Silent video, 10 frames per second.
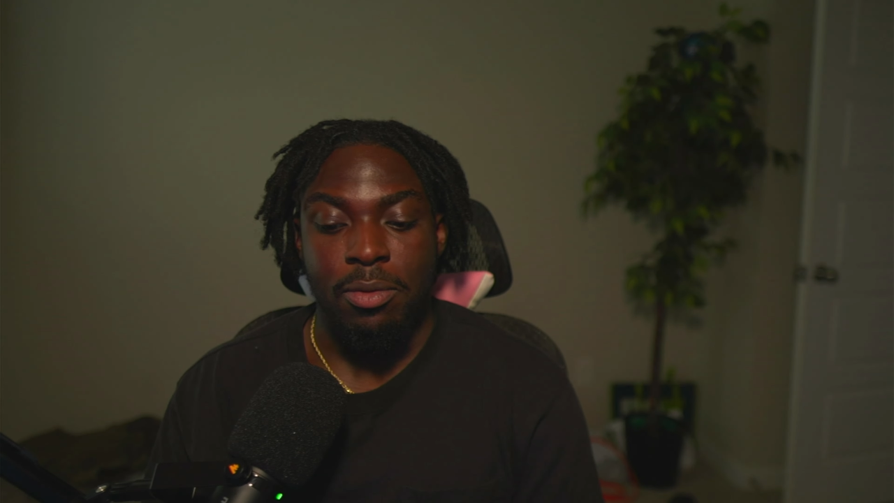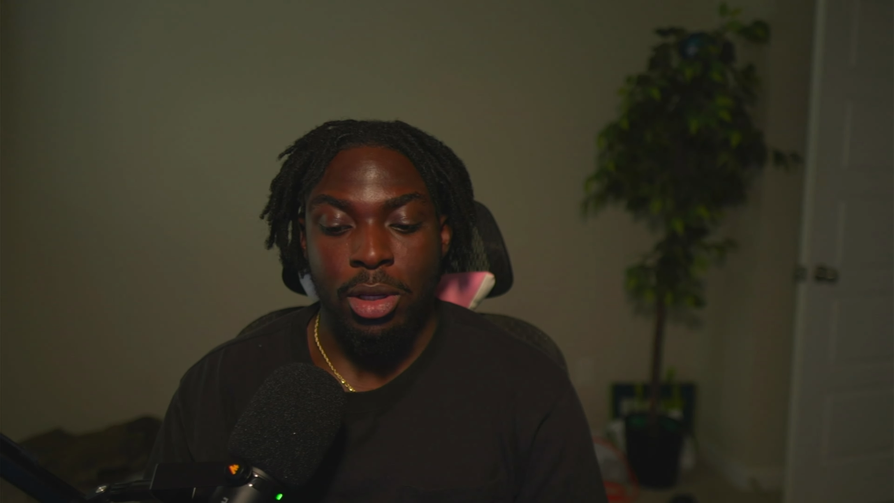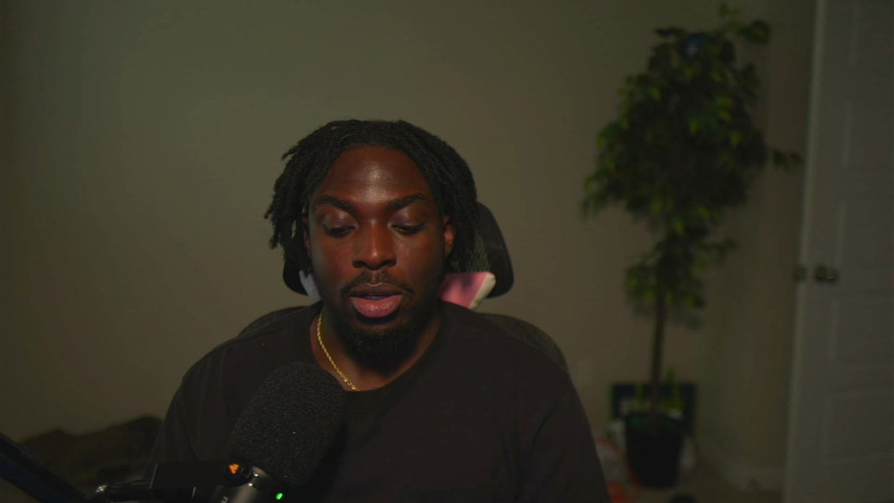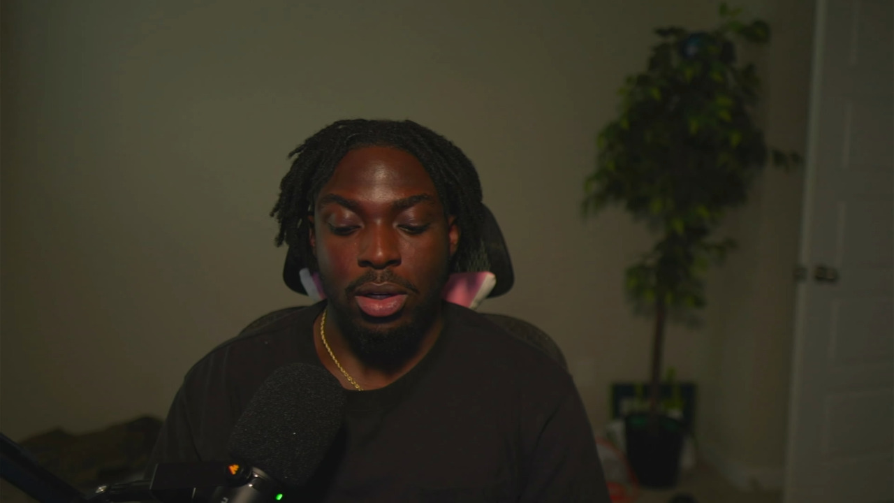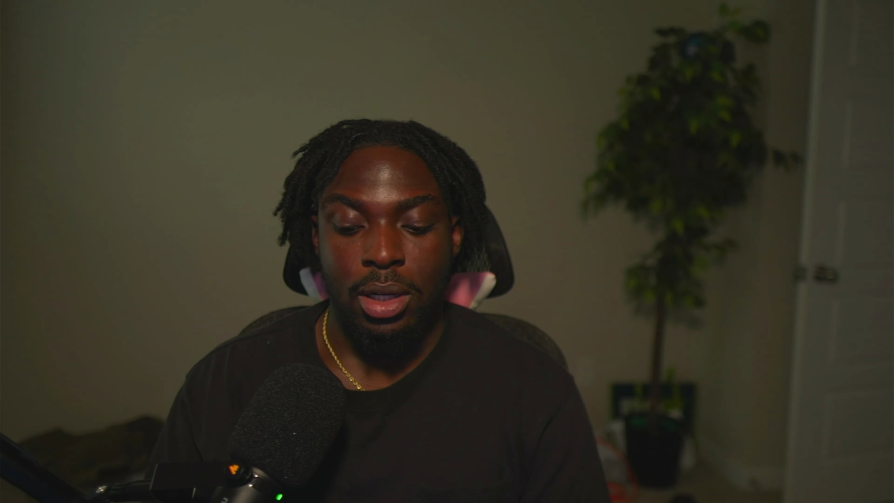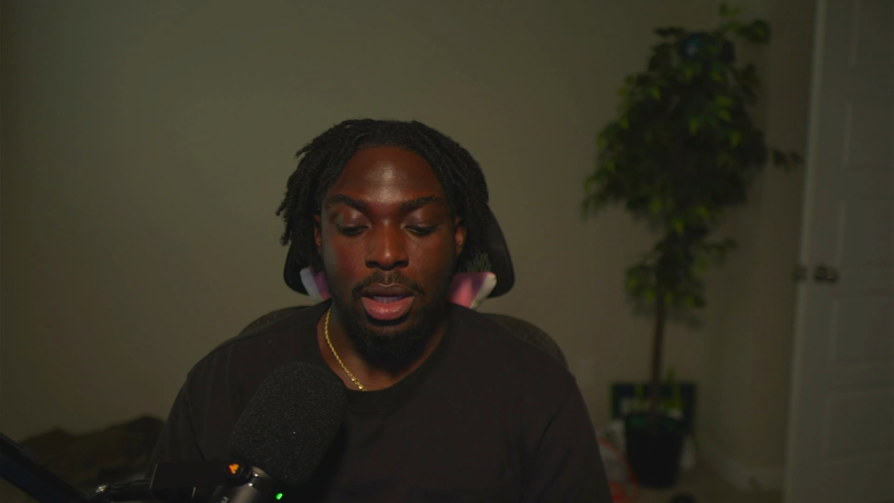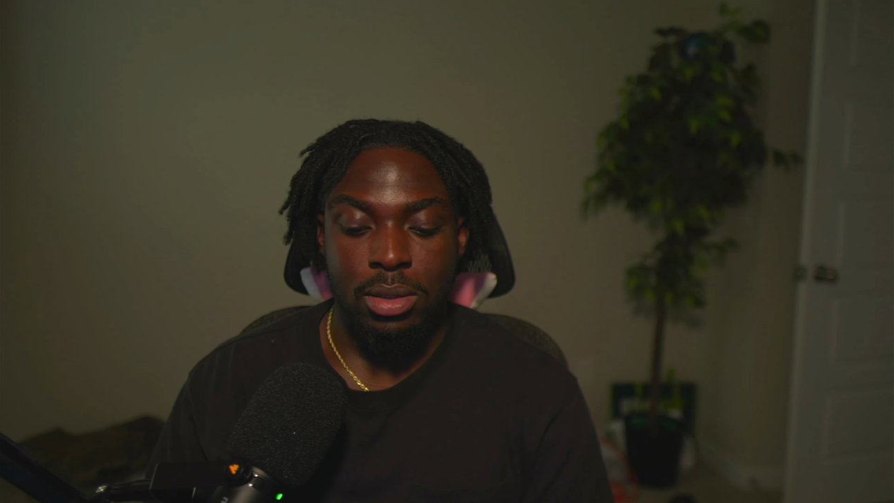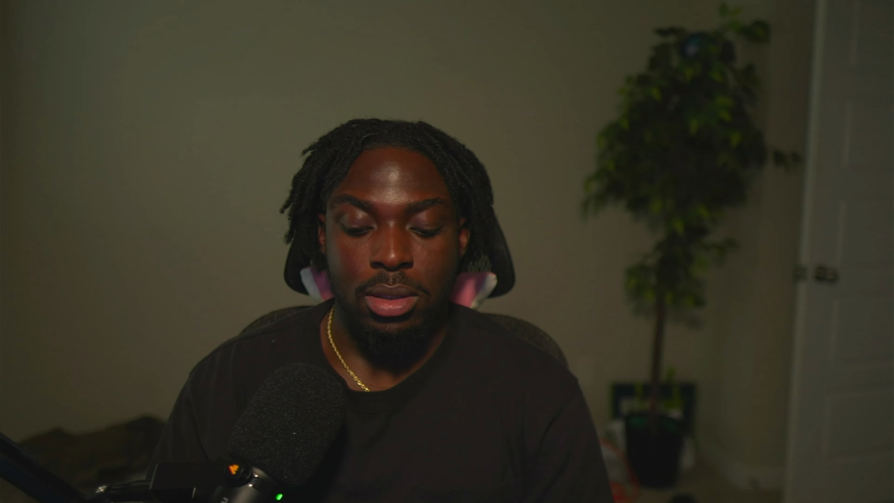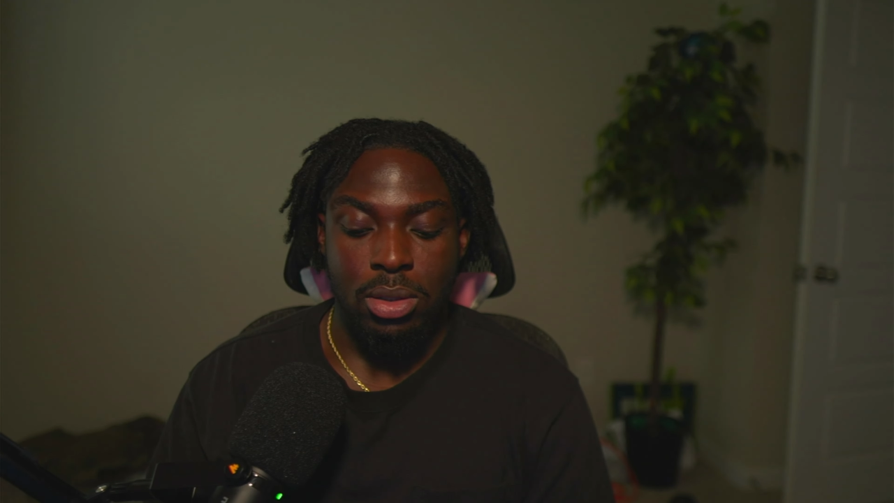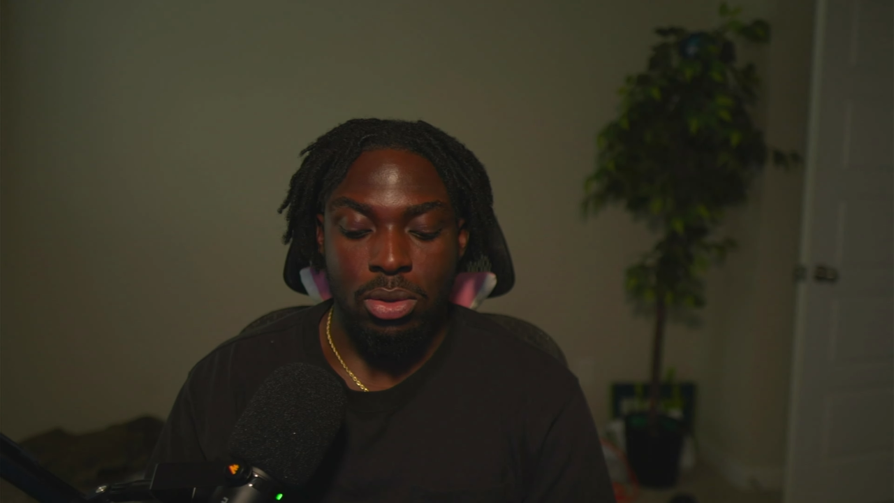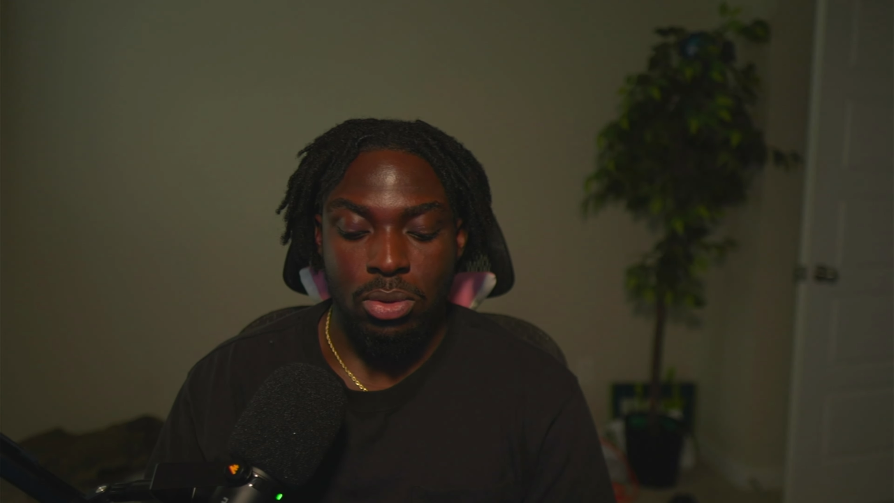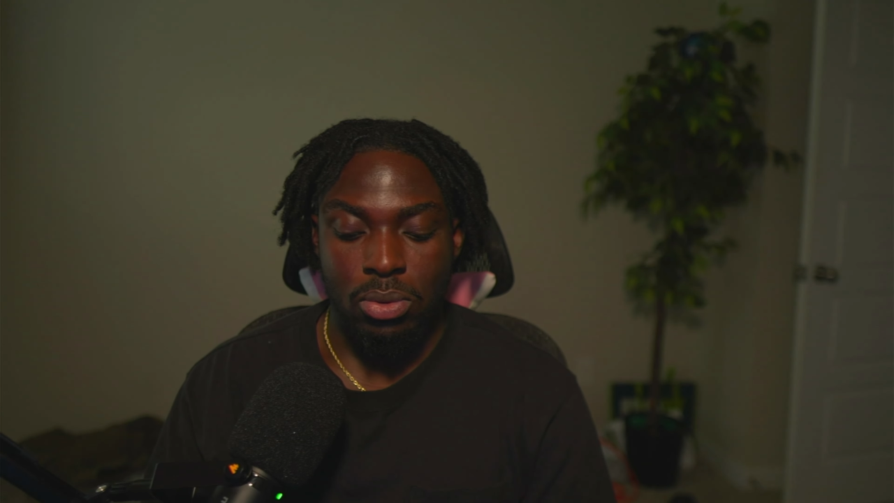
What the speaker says: been learning how to do